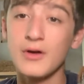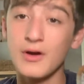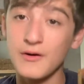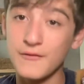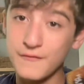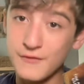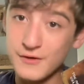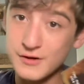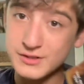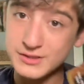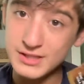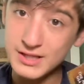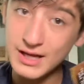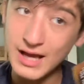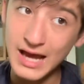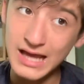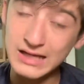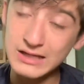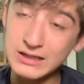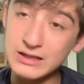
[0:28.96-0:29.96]
First thing,
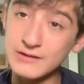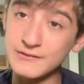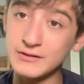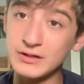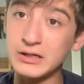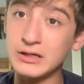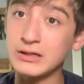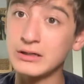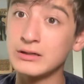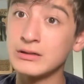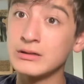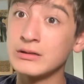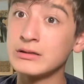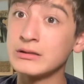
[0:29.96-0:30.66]
Ally of Law.